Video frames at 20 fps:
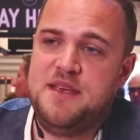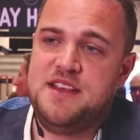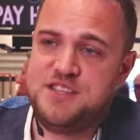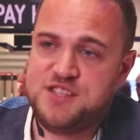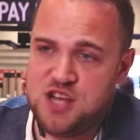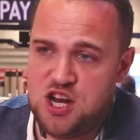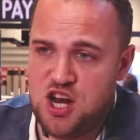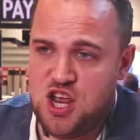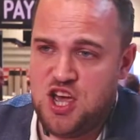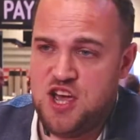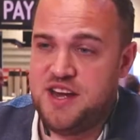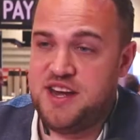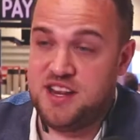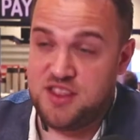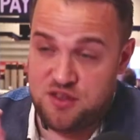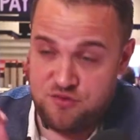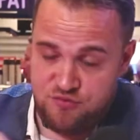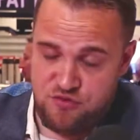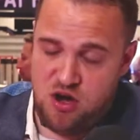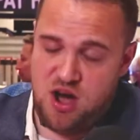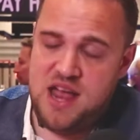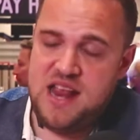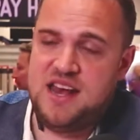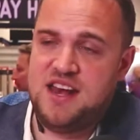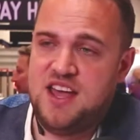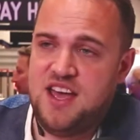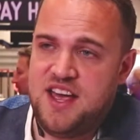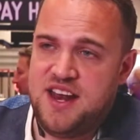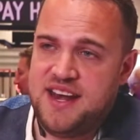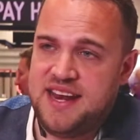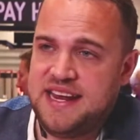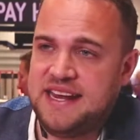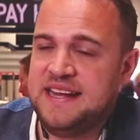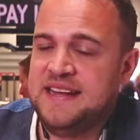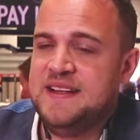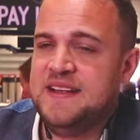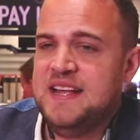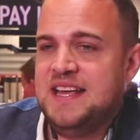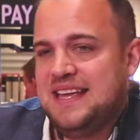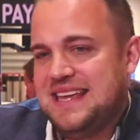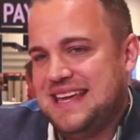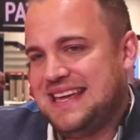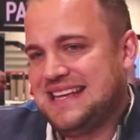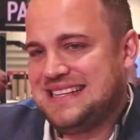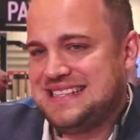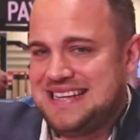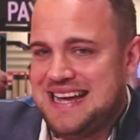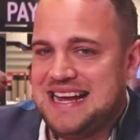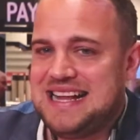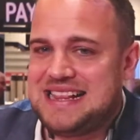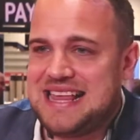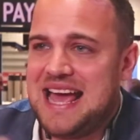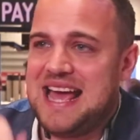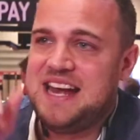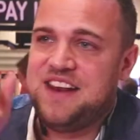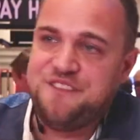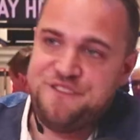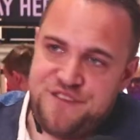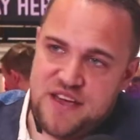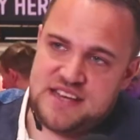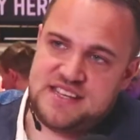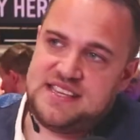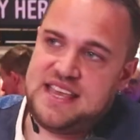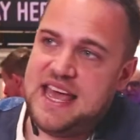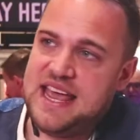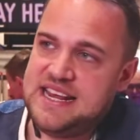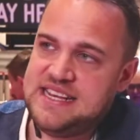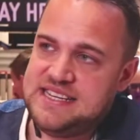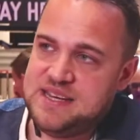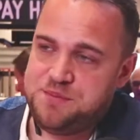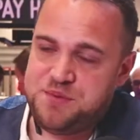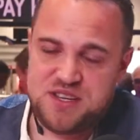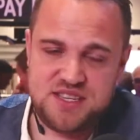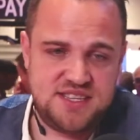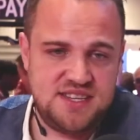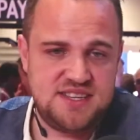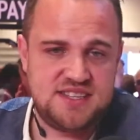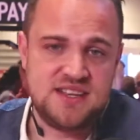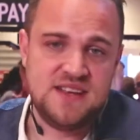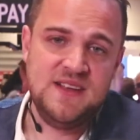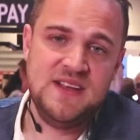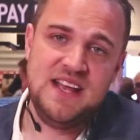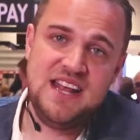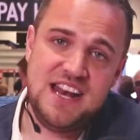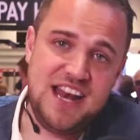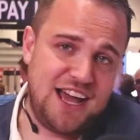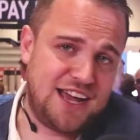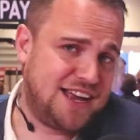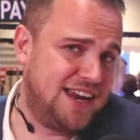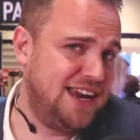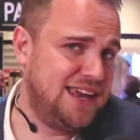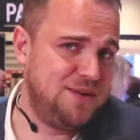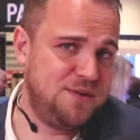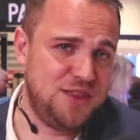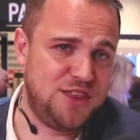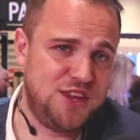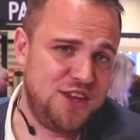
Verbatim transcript: into learning, the right learning, you can take that and invest that into your business. Luckily with